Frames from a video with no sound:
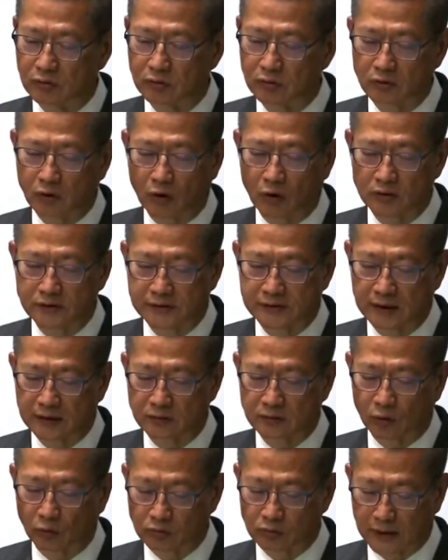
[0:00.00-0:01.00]
Hong Kong has
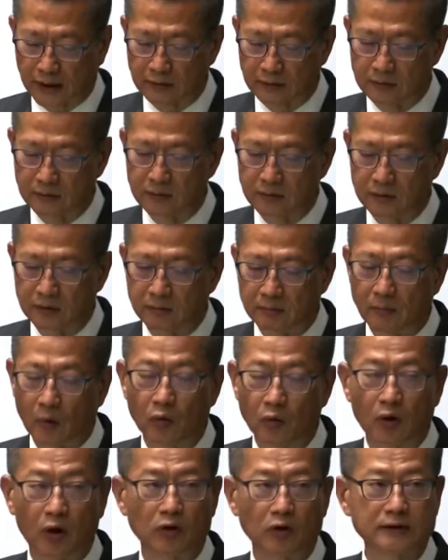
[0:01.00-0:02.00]
a unique and
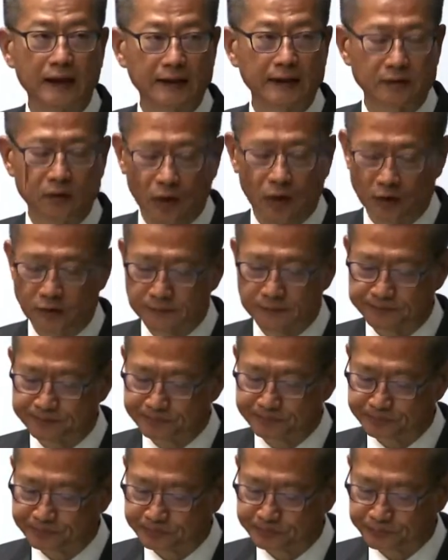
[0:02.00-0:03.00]
irreplaceable role
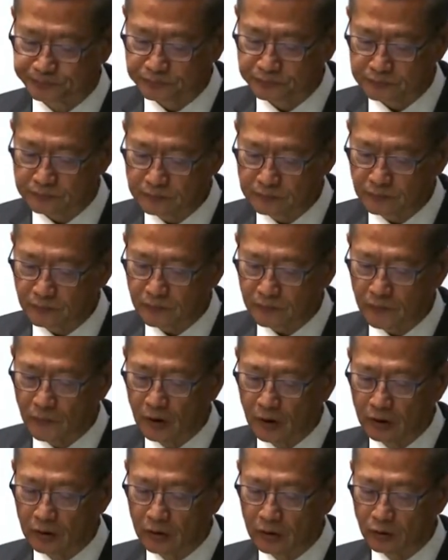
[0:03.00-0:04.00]
in the national
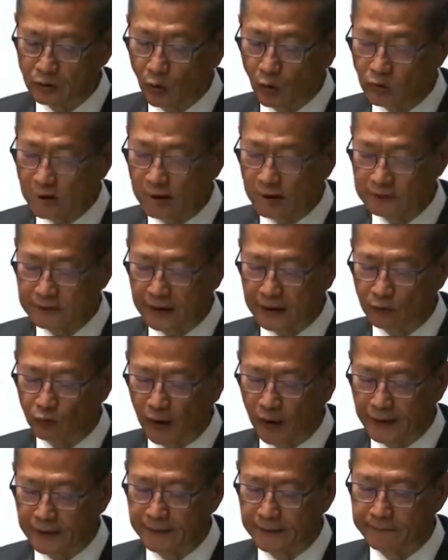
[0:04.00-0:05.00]
development.
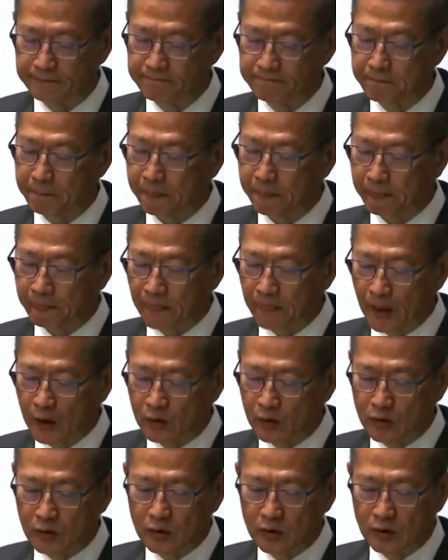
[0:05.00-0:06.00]
Functions and
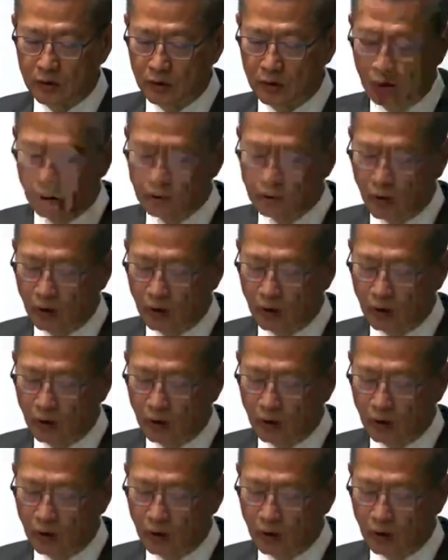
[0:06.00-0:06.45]
positioning.